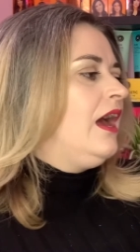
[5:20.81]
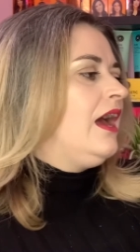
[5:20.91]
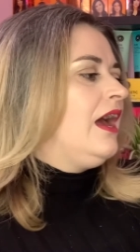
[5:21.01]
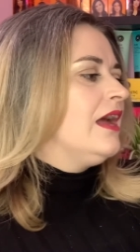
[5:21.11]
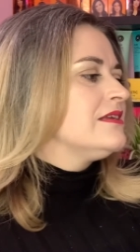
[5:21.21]

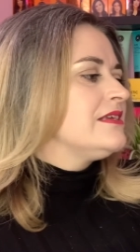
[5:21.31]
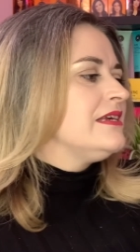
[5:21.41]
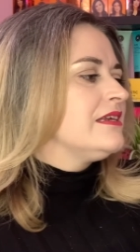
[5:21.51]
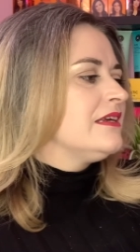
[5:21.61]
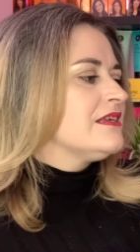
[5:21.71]
and
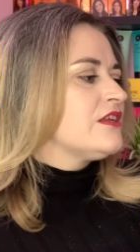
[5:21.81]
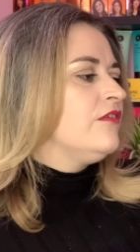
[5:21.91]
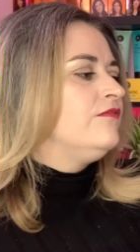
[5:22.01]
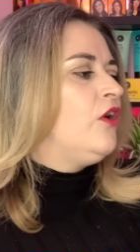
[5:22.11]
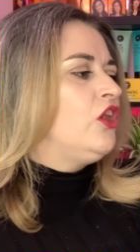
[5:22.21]
it is a
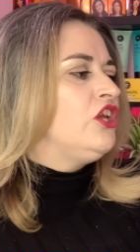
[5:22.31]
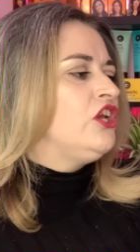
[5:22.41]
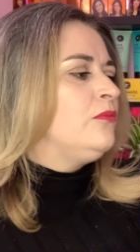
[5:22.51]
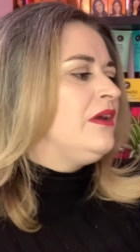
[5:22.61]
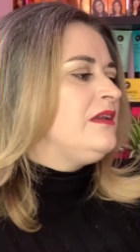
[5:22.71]

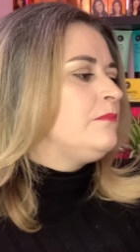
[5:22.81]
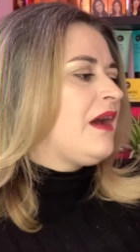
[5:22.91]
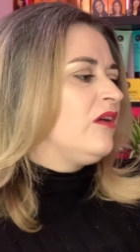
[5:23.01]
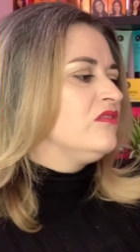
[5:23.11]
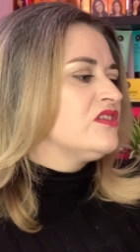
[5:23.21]
volume and
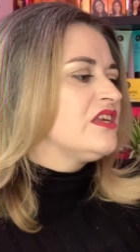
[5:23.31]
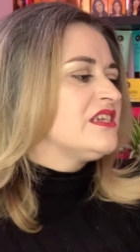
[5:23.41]
bounce